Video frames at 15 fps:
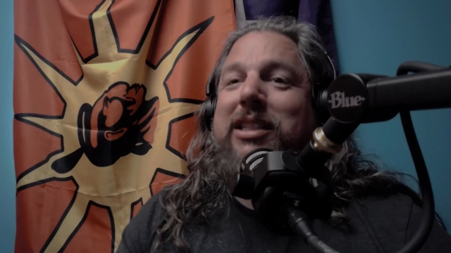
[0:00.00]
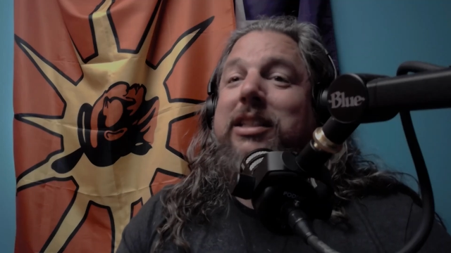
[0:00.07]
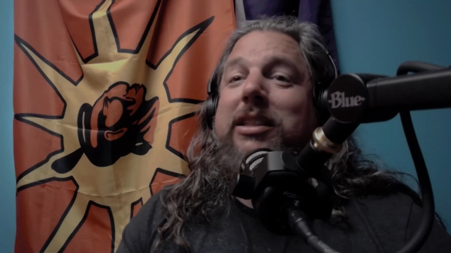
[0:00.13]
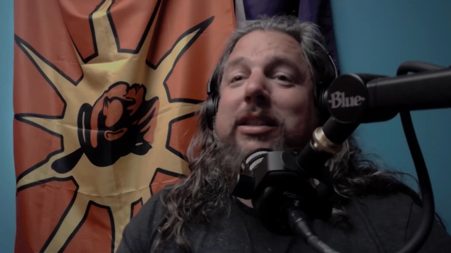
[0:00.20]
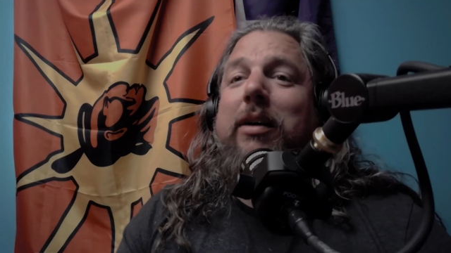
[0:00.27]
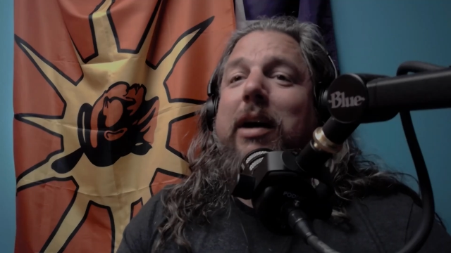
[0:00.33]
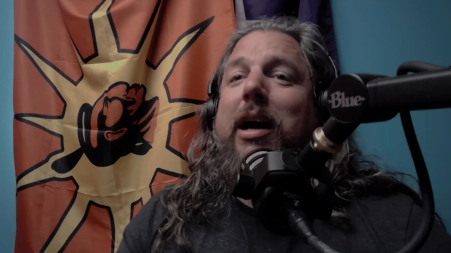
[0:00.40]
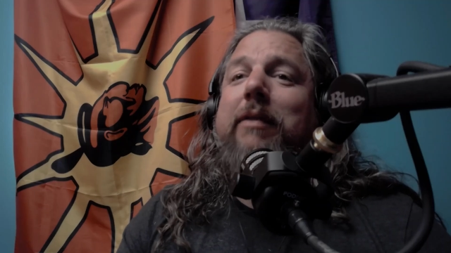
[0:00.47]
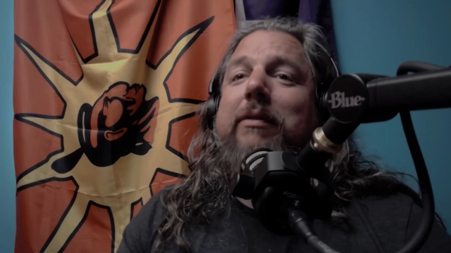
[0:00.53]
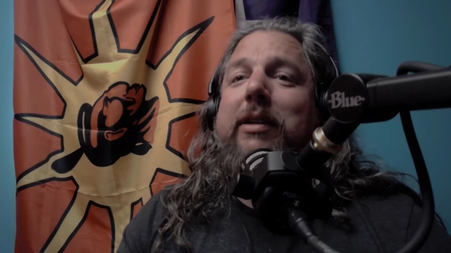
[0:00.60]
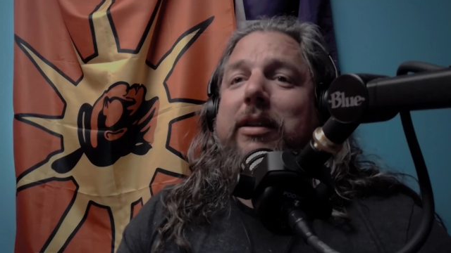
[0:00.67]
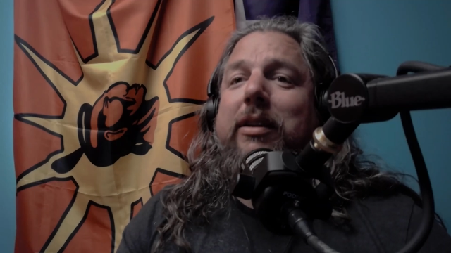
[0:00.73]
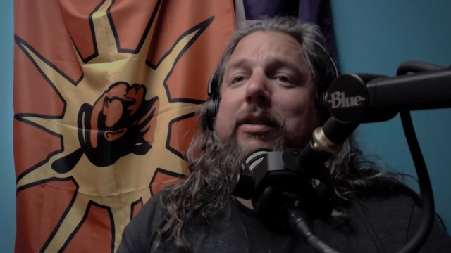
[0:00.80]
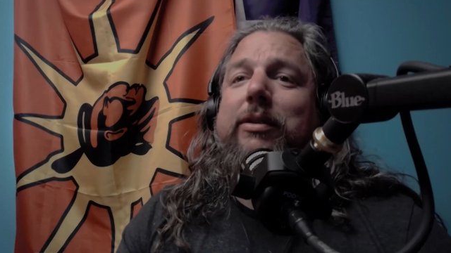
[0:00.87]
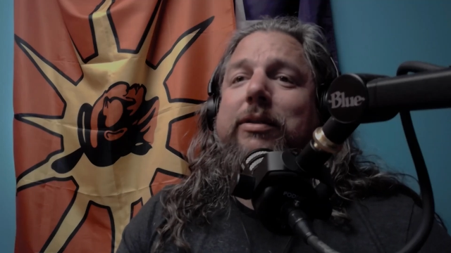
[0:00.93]
Because, you know, I
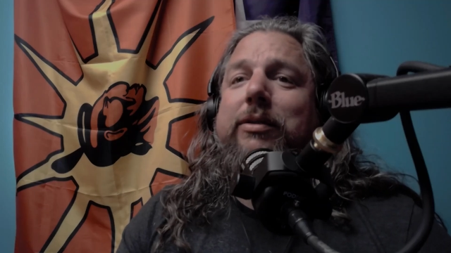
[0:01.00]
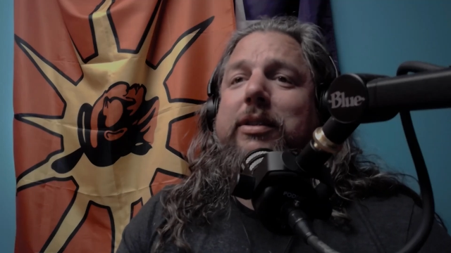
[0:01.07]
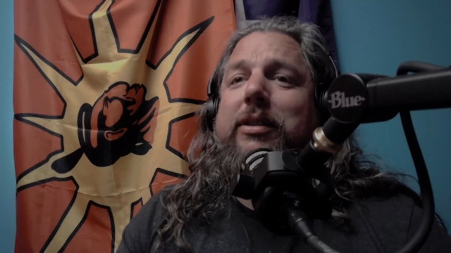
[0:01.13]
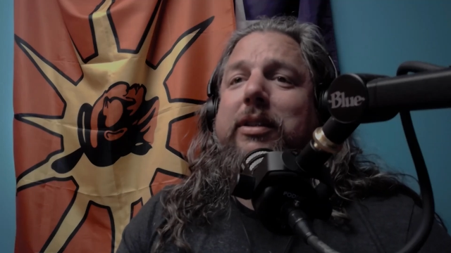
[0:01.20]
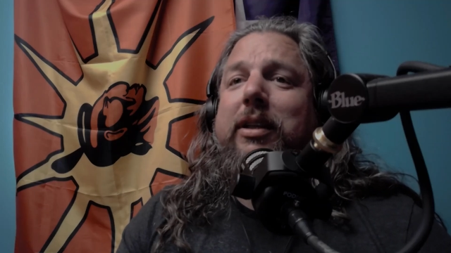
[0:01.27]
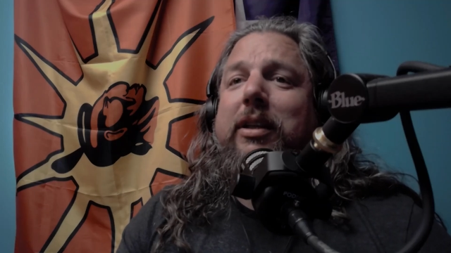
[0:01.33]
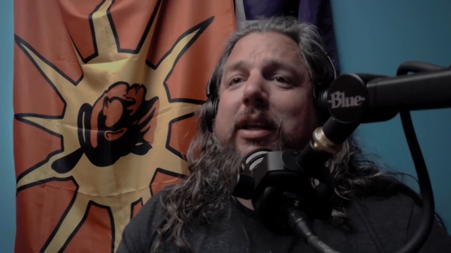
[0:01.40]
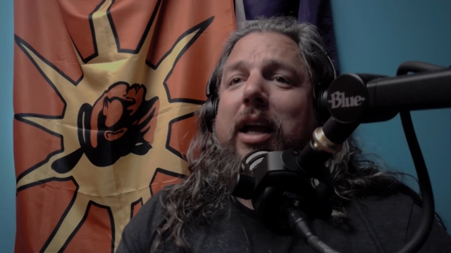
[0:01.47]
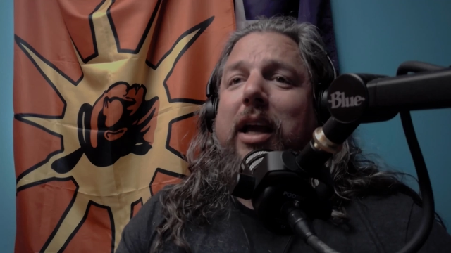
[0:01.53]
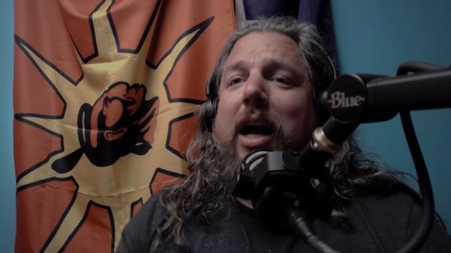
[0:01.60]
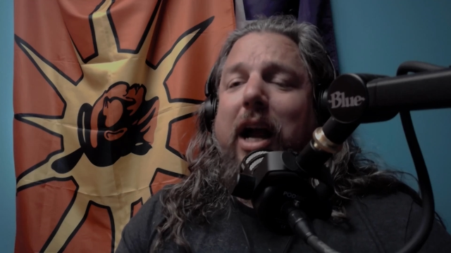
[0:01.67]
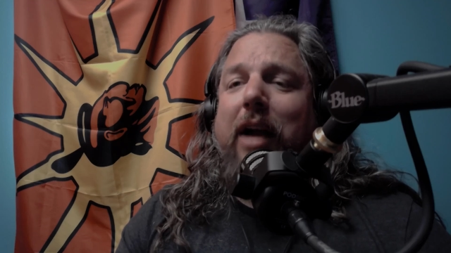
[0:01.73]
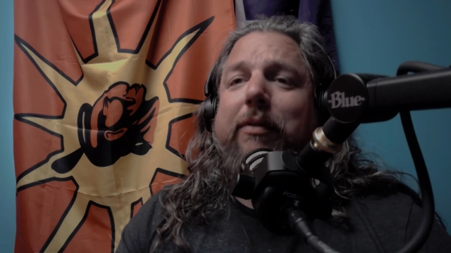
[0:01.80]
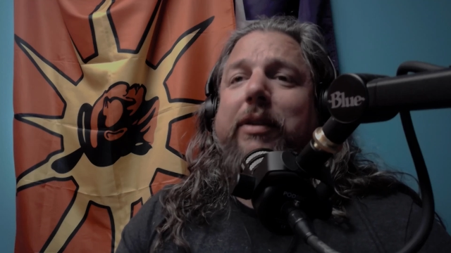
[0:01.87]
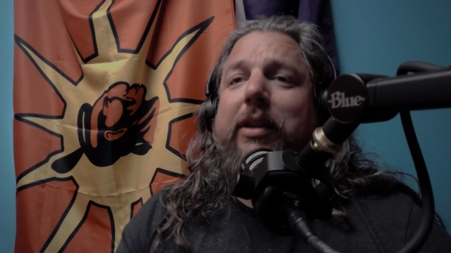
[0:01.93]
read the news.
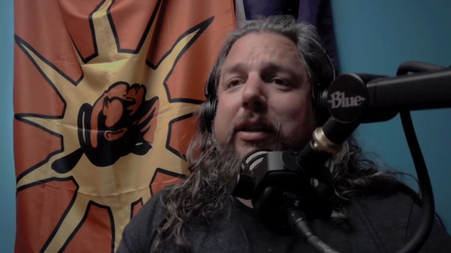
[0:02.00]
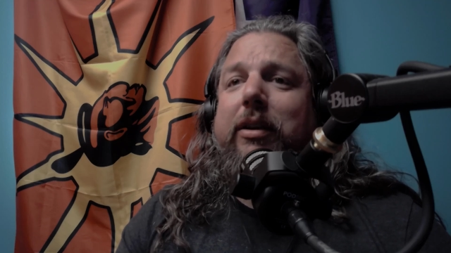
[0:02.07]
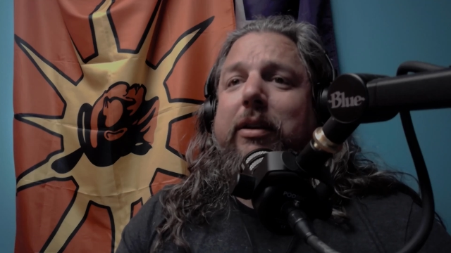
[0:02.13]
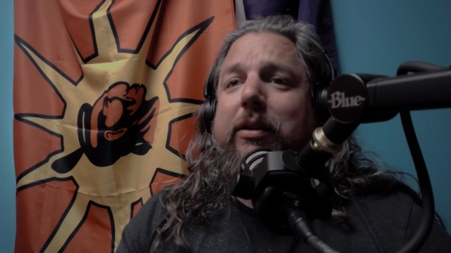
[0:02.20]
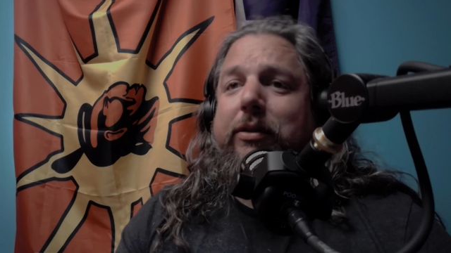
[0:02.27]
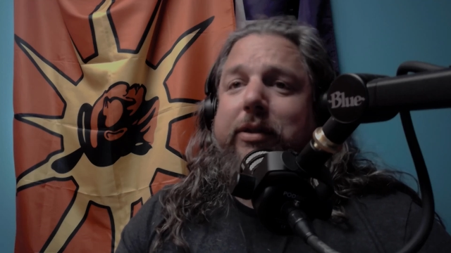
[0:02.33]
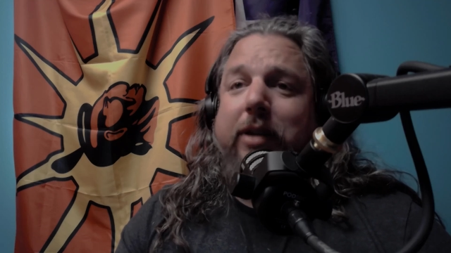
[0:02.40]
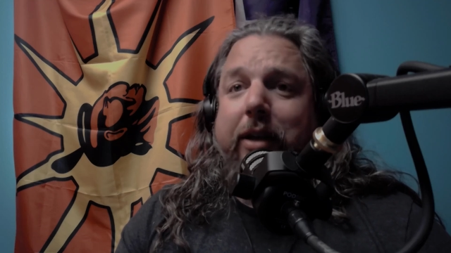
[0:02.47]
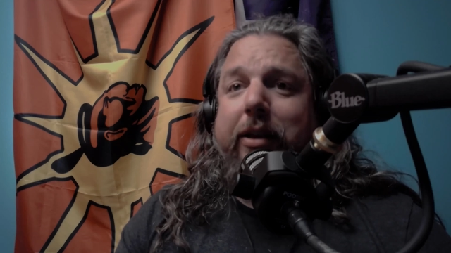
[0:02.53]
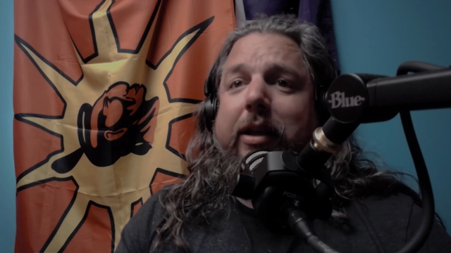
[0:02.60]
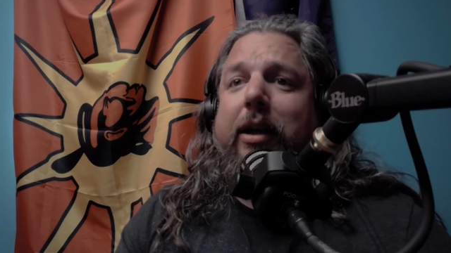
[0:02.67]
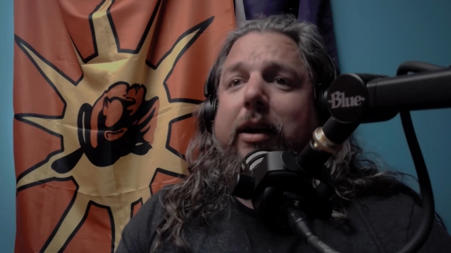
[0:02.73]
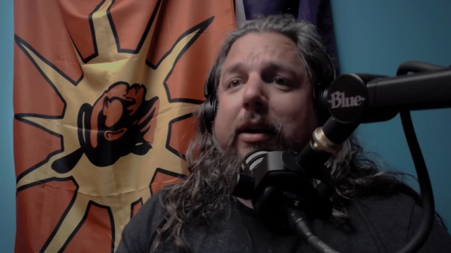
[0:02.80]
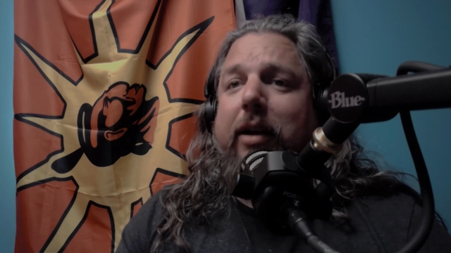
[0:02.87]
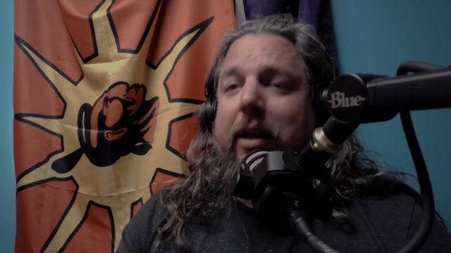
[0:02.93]
I read the news on
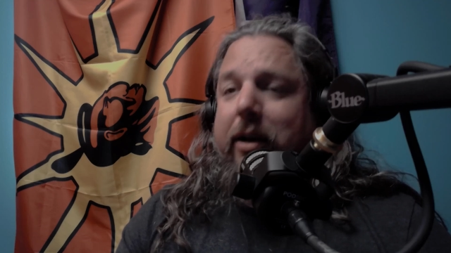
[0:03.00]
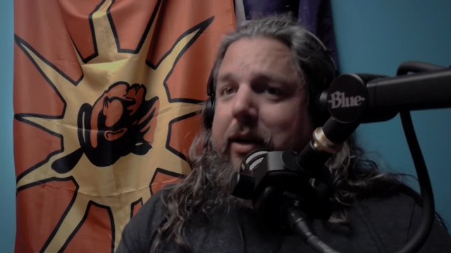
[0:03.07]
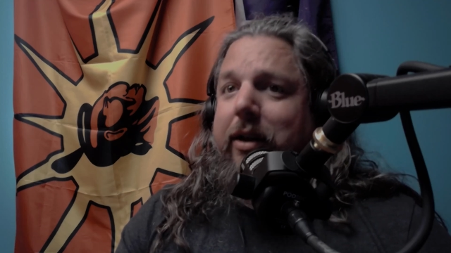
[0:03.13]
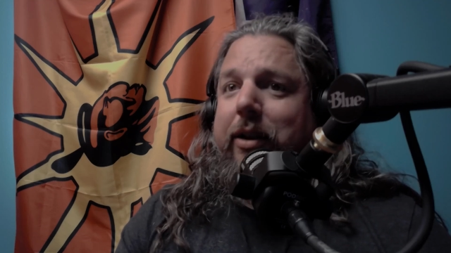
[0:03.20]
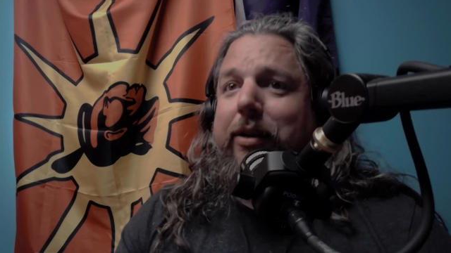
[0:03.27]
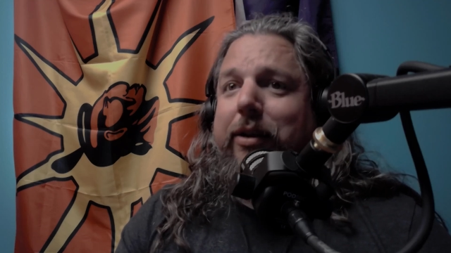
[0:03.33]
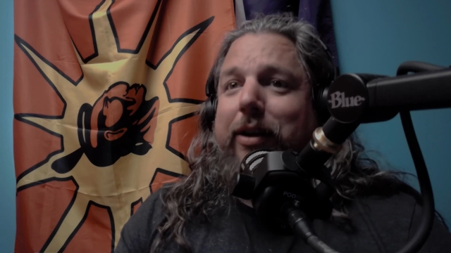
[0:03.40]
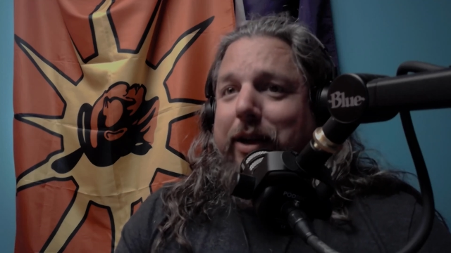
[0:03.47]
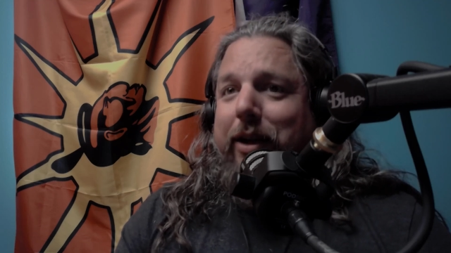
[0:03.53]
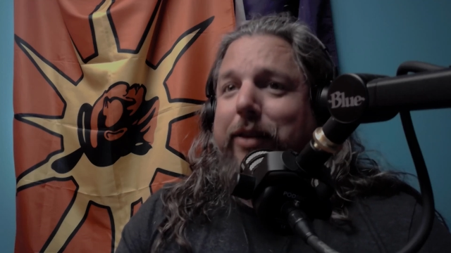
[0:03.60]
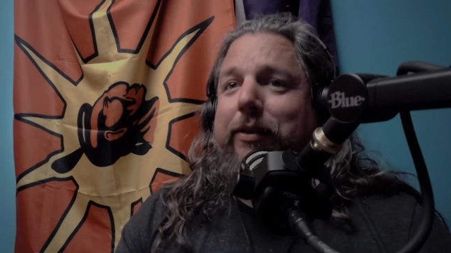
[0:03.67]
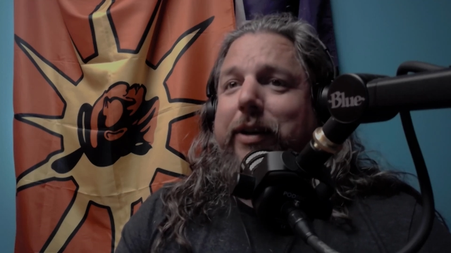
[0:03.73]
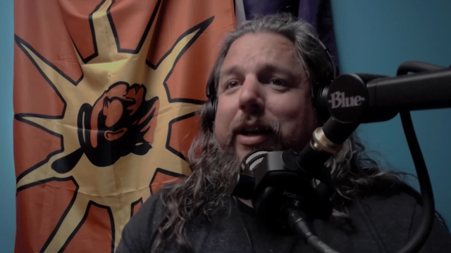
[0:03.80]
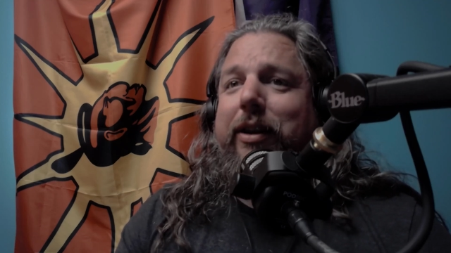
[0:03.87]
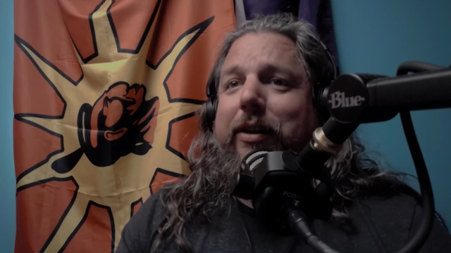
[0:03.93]
the air, on
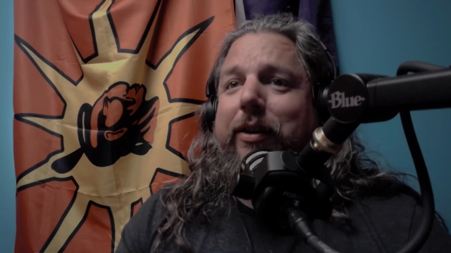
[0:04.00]
the radio.